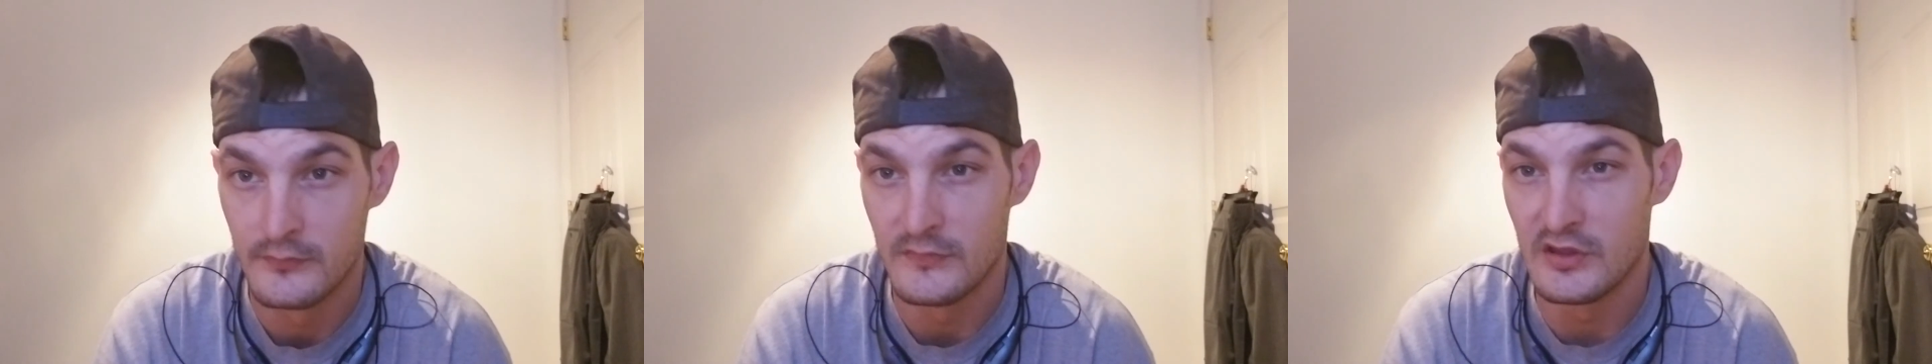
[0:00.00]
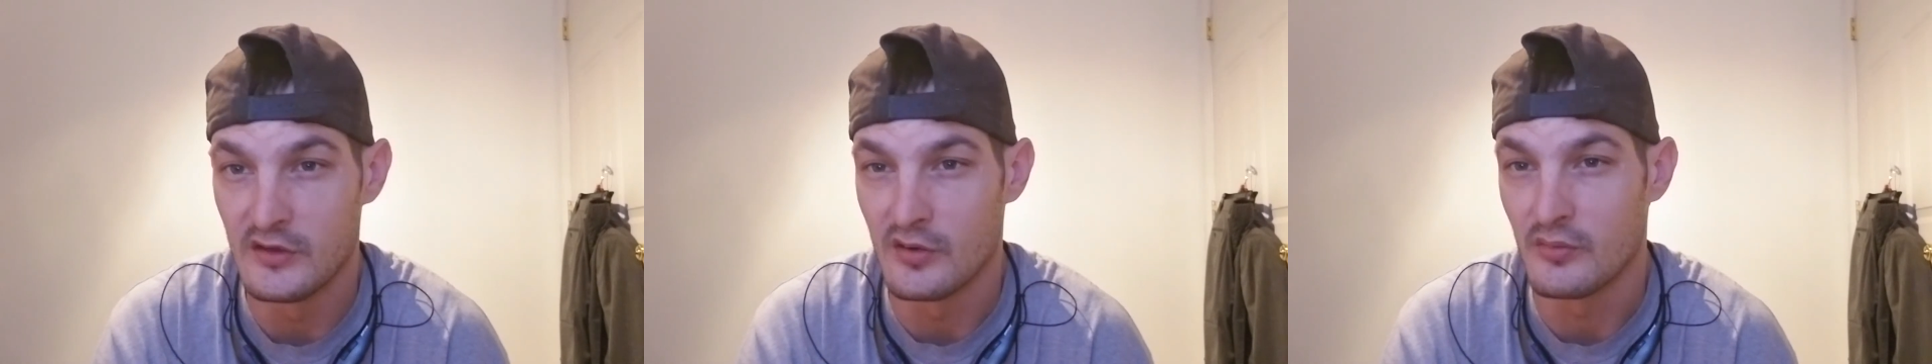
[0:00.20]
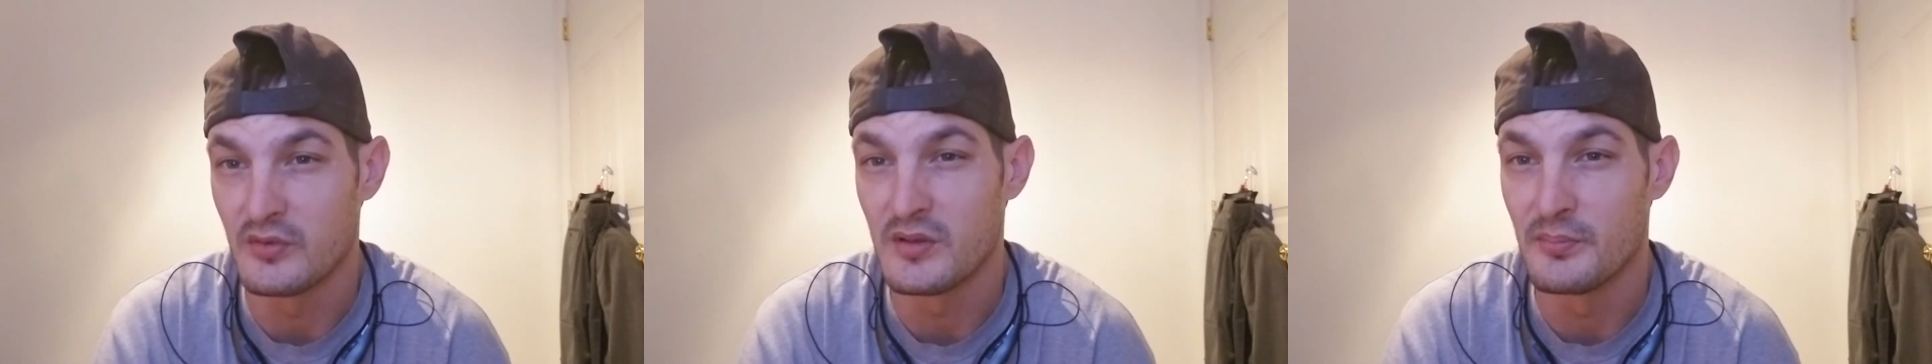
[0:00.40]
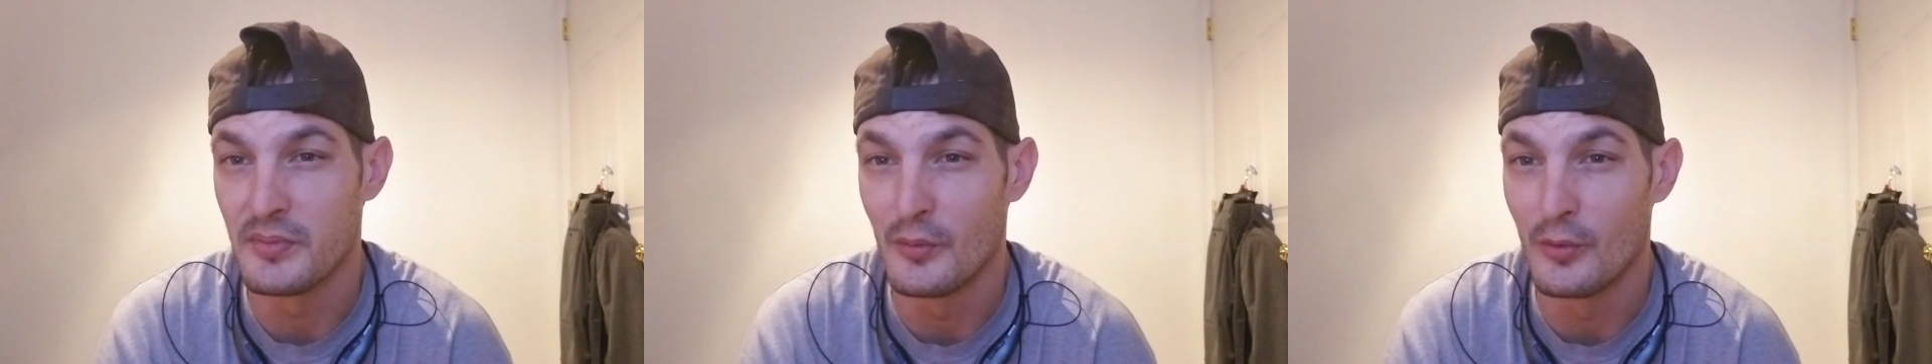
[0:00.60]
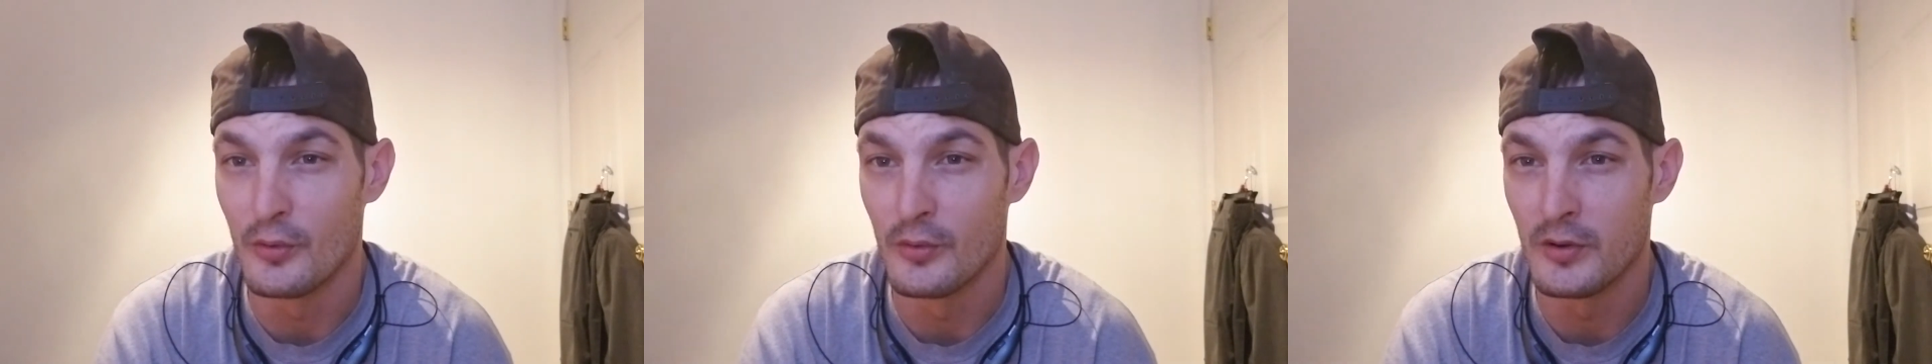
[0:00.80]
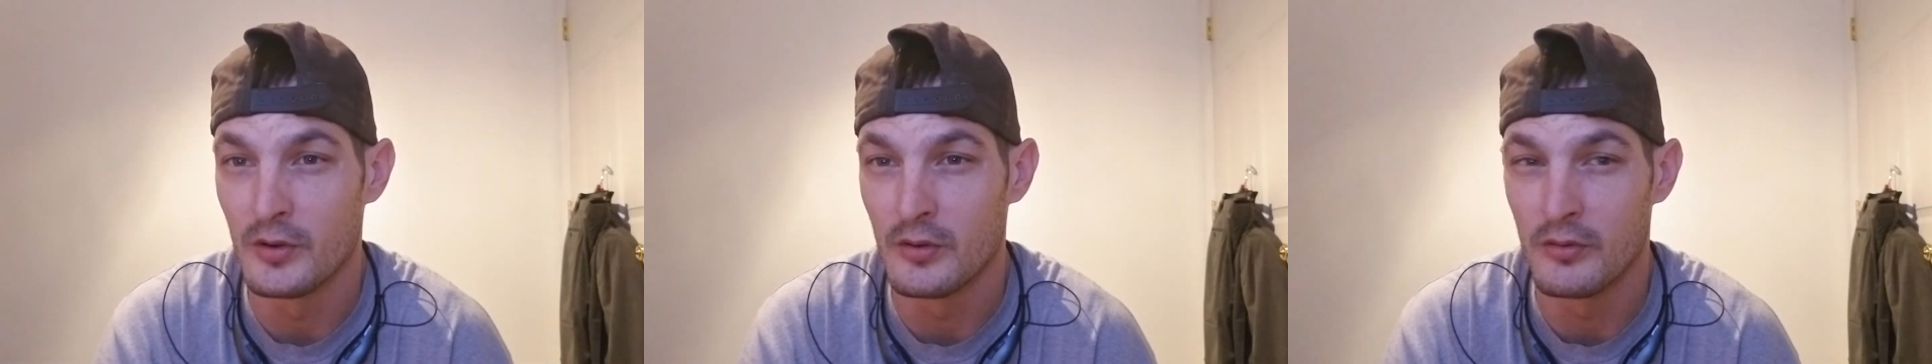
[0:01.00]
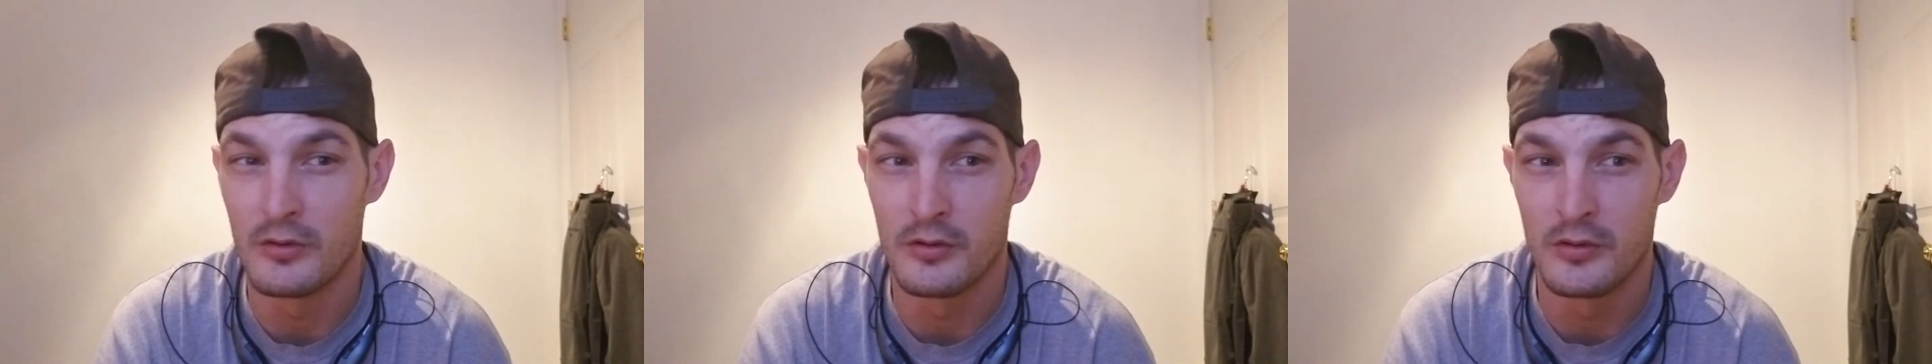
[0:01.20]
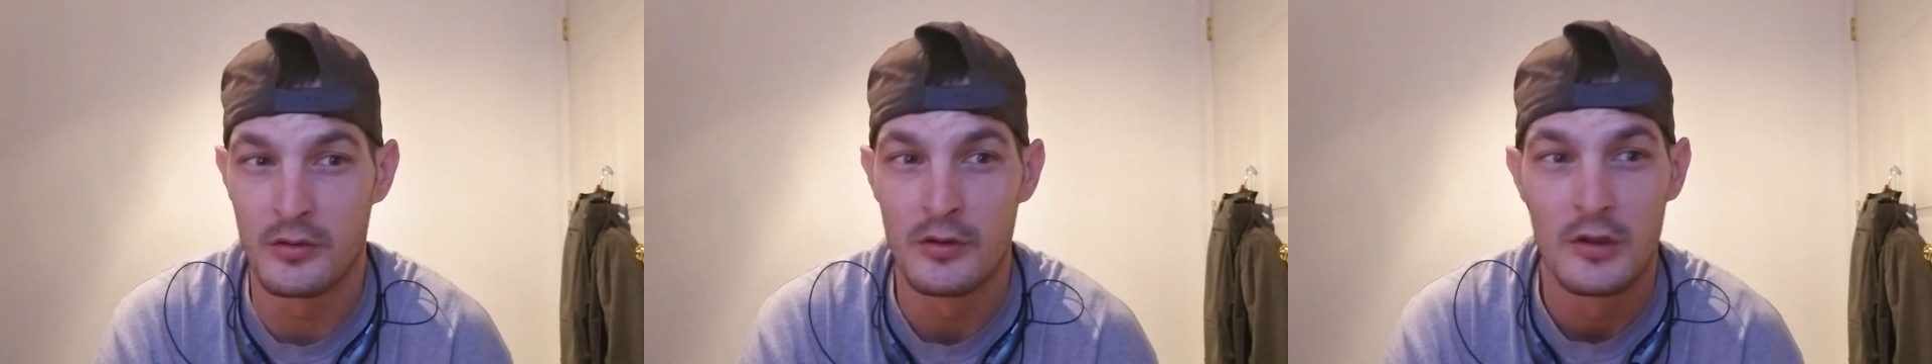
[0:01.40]
you don't get bored
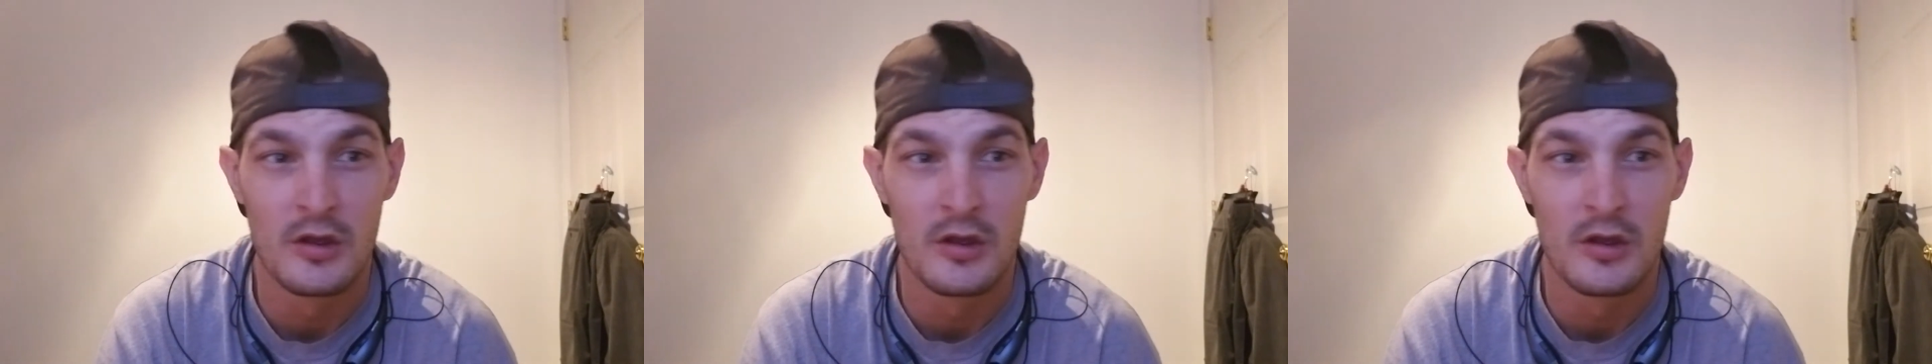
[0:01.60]
or,